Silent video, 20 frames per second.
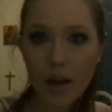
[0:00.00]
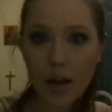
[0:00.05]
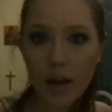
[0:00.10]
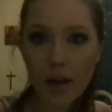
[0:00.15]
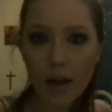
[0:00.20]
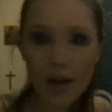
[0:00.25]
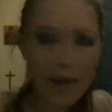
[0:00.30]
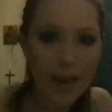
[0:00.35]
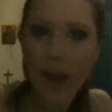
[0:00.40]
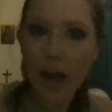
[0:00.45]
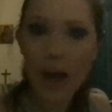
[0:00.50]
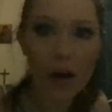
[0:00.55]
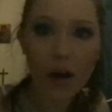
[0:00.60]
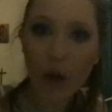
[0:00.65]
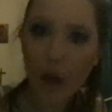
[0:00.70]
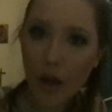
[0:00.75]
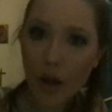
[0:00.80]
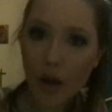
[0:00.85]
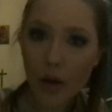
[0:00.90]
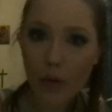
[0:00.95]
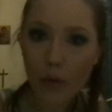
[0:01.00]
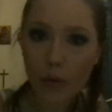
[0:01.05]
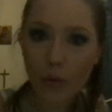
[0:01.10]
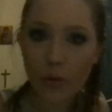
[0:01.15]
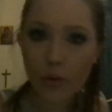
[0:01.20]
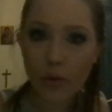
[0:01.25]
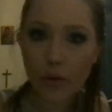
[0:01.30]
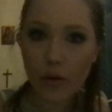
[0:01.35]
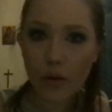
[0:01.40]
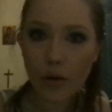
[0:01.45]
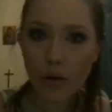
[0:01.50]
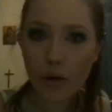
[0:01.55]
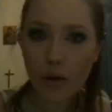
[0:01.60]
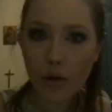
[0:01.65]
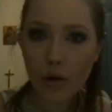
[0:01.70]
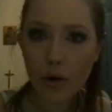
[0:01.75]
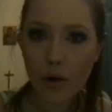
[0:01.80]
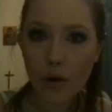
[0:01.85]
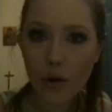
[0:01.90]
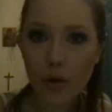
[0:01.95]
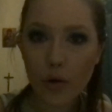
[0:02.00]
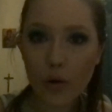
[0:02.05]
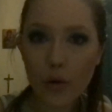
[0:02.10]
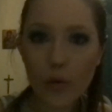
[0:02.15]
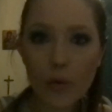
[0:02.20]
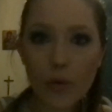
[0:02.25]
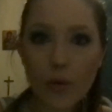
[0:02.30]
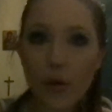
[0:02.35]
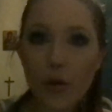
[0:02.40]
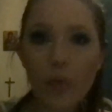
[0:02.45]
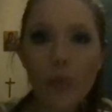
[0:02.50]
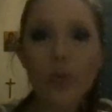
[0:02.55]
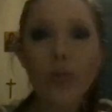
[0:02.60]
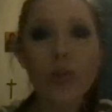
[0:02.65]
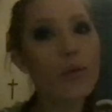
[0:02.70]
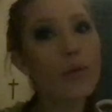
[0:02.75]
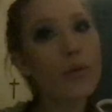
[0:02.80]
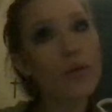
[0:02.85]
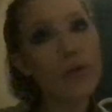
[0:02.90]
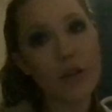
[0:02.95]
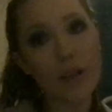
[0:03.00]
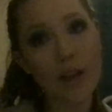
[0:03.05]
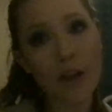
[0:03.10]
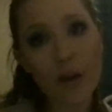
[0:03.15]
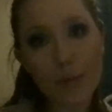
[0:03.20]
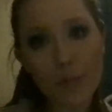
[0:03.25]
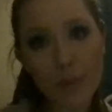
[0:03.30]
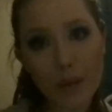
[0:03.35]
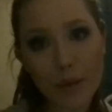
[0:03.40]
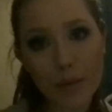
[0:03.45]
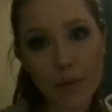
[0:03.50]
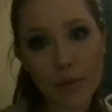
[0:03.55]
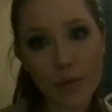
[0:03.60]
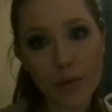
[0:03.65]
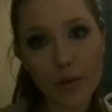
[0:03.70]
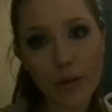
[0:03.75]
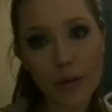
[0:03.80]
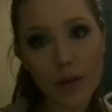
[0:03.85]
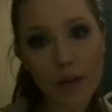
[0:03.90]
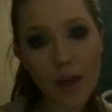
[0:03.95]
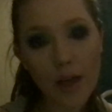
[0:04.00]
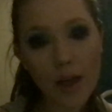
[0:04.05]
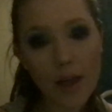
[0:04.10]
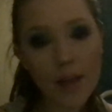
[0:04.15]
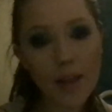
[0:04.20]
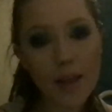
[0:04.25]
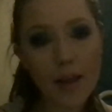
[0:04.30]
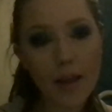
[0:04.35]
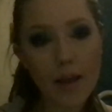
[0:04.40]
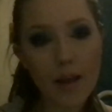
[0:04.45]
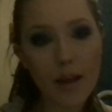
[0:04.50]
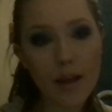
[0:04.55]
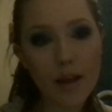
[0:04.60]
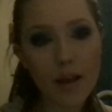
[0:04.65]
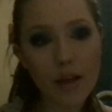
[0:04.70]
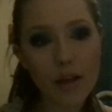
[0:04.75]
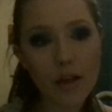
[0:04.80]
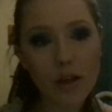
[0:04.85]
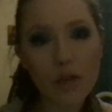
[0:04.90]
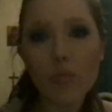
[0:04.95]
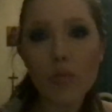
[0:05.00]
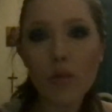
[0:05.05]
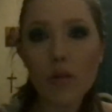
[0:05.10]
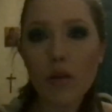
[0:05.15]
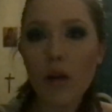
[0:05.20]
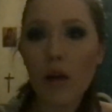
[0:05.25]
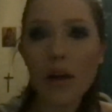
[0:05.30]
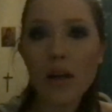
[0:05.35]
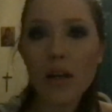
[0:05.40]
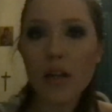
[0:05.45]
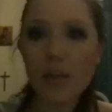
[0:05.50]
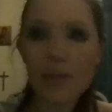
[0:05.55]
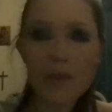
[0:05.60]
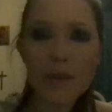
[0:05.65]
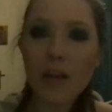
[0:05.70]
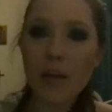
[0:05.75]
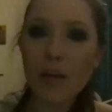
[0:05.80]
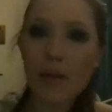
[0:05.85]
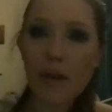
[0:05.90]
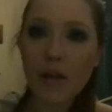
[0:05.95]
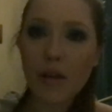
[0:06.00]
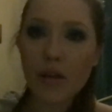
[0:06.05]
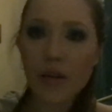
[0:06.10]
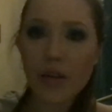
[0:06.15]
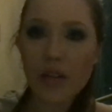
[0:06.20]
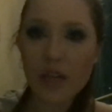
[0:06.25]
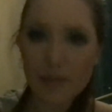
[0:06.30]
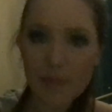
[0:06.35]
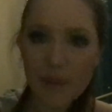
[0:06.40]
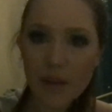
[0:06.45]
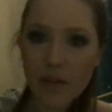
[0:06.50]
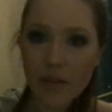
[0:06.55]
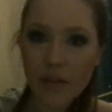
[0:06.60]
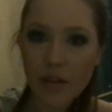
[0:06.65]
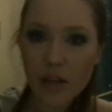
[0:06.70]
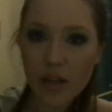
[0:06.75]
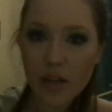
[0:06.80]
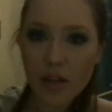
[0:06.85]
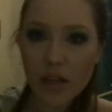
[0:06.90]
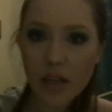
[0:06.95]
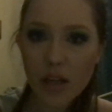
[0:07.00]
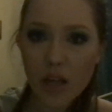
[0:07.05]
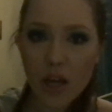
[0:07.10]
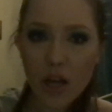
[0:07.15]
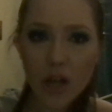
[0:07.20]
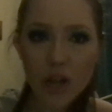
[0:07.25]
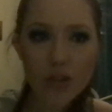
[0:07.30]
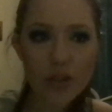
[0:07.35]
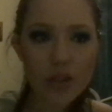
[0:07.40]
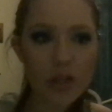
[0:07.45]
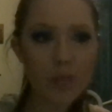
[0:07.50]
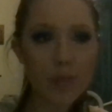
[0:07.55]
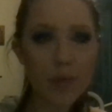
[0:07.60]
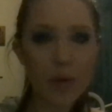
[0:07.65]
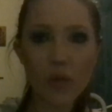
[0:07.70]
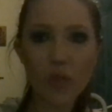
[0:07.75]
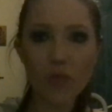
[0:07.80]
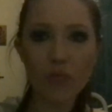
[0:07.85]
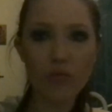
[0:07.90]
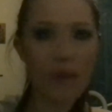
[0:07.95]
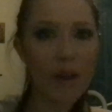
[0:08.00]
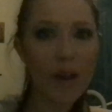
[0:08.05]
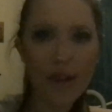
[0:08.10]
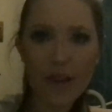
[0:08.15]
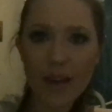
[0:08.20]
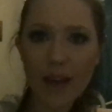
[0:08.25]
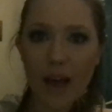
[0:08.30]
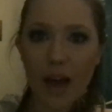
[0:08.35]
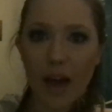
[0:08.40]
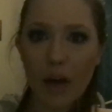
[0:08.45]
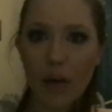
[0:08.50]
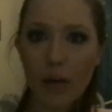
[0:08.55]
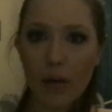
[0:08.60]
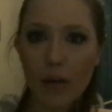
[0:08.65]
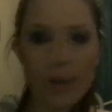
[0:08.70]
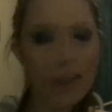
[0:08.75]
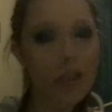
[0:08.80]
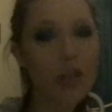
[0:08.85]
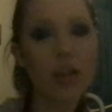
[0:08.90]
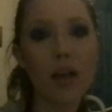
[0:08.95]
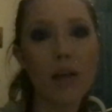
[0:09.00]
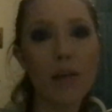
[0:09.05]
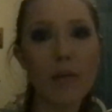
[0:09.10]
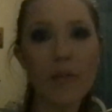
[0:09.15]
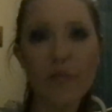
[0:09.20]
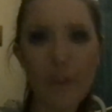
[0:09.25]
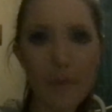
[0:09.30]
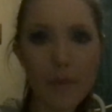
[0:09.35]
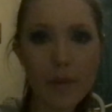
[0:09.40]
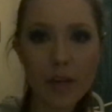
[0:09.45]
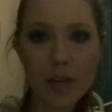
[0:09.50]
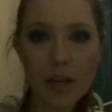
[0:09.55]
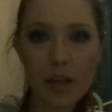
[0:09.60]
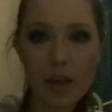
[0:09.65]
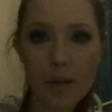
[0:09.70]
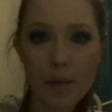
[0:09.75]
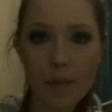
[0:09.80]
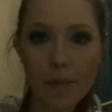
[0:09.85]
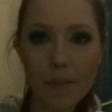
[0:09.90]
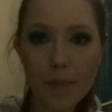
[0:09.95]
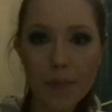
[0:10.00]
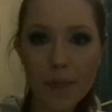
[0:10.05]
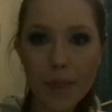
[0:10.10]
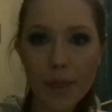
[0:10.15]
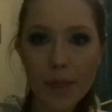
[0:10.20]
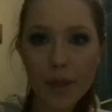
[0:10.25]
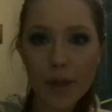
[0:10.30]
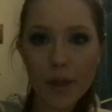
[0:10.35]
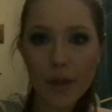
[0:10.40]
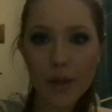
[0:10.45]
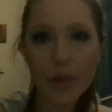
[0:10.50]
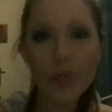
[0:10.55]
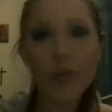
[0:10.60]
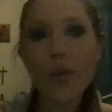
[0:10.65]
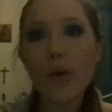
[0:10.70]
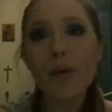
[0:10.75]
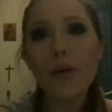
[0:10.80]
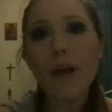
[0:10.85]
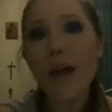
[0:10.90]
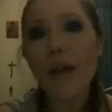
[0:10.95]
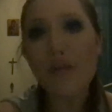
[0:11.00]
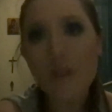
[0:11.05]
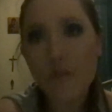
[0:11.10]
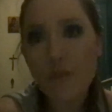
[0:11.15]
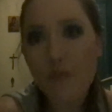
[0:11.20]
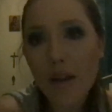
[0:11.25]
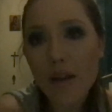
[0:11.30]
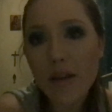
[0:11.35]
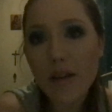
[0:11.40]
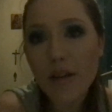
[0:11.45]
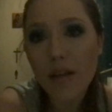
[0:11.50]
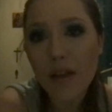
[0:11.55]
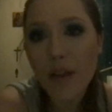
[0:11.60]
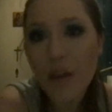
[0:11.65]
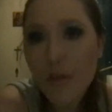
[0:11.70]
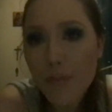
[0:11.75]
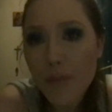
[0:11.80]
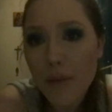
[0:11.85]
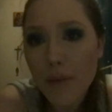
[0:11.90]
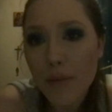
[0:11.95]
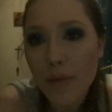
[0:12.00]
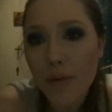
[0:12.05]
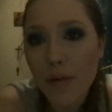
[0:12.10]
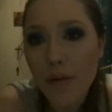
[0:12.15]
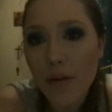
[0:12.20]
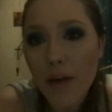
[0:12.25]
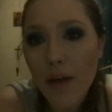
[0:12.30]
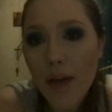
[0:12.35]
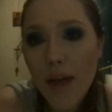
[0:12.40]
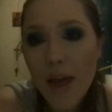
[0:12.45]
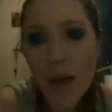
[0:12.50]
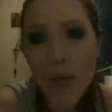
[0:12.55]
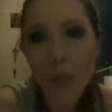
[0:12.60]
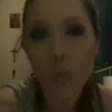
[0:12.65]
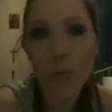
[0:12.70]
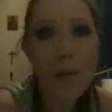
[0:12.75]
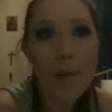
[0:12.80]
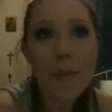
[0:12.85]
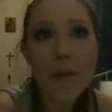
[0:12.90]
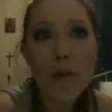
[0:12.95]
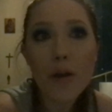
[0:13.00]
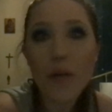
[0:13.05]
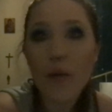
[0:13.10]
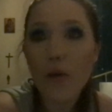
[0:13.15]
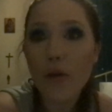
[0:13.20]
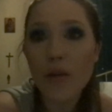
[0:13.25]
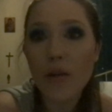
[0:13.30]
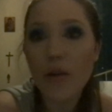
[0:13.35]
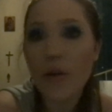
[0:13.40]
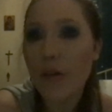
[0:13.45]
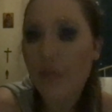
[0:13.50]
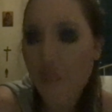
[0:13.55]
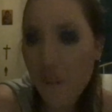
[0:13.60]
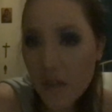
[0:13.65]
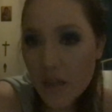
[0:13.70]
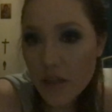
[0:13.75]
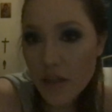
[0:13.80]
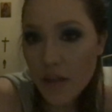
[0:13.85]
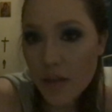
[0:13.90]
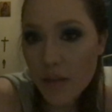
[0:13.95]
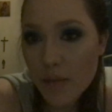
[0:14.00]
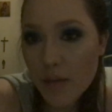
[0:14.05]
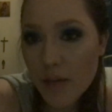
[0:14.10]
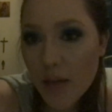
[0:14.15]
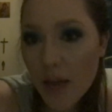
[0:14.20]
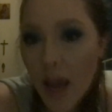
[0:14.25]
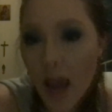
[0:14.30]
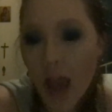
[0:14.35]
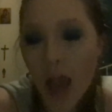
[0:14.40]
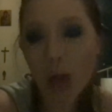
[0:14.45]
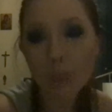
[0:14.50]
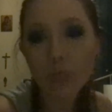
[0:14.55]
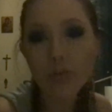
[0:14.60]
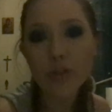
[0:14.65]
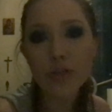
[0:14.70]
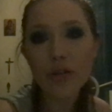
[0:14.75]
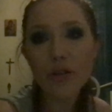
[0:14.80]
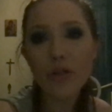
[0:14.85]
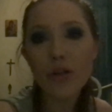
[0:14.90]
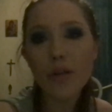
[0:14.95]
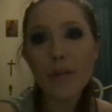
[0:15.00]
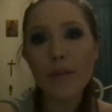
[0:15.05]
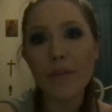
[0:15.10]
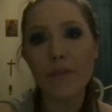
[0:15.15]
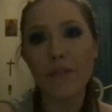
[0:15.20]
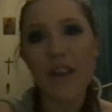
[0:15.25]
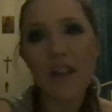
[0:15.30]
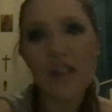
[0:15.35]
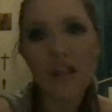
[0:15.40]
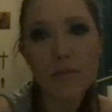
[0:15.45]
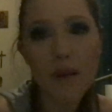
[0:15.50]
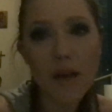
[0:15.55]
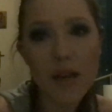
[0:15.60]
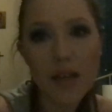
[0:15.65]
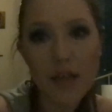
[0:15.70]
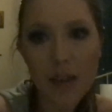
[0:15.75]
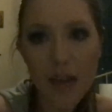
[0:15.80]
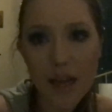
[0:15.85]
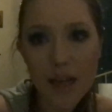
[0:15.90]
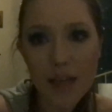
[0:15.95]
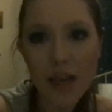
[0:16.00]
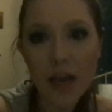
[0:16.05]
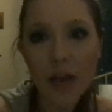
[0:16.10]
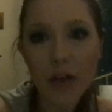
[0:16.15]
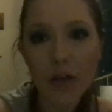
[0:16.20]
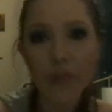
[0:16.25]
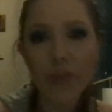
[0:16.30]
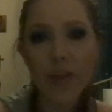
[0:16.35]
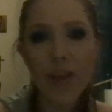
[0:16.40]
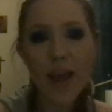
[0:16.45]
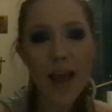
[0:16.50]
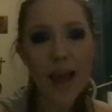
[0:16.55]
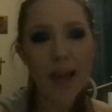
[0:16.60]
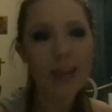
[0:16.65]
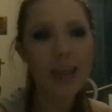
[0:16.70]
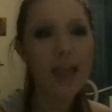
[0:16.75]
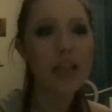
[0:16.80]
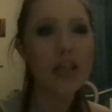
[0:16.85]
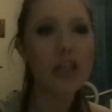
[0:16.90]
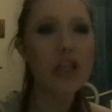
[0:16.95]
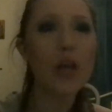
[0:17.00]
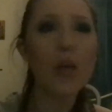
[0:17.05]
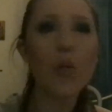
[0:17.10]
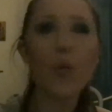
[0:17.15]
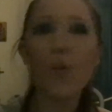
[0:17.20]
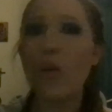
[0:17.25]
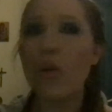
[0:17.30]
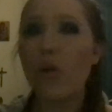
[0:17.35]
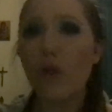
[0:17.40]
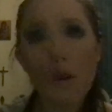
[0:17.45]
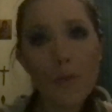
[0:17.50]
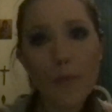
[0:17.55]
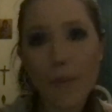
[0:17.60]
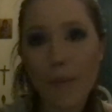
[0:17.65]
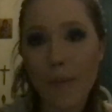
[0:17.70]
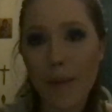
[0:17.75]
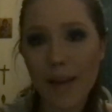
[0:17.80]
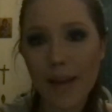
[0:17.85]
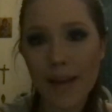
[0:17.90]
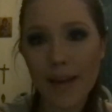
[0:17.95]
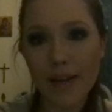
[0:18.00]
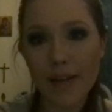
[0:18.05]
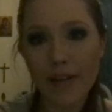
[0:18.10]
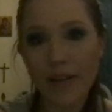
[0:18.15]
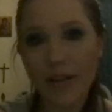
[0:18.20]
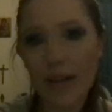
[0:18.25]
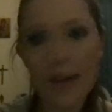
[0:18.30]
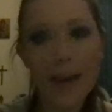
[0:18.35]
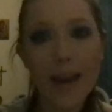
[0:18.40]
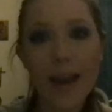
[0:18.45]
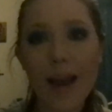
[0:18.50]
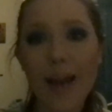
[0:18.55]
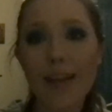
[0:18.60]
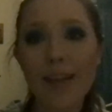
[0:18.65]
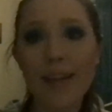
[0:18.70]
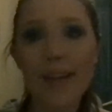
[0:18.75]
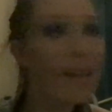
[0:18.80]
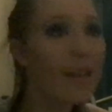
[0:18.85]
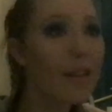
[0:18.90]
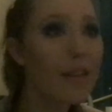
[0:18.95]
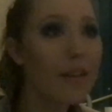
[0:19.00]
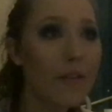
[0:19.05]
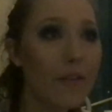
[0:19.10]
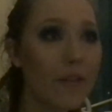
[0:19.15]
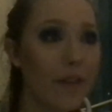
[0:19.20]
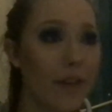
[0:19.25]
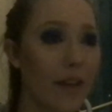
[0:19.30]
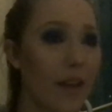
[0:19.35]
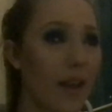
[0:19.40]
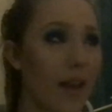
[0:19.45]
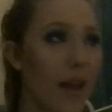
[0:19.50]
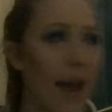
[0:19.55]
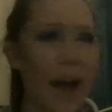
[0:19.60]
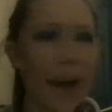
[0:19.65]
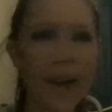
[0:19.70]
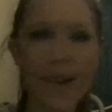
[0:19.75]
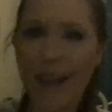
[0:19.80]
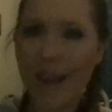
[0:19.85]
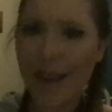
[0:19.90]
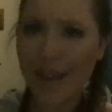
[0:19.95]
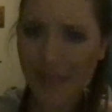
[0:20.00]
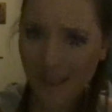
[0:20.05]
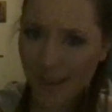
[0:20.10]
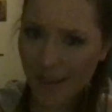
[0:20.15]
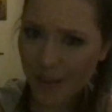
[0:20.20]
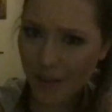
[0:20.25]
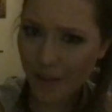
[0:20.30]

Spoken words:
Like, hello? Who are you to tell people that someone can't speak about their experience just because right now is the time of feminism? You don't have that right to tell people. Women are not the only victims, and we should not be victimizing ourselves and getting so caught up in making our entire identity, I can't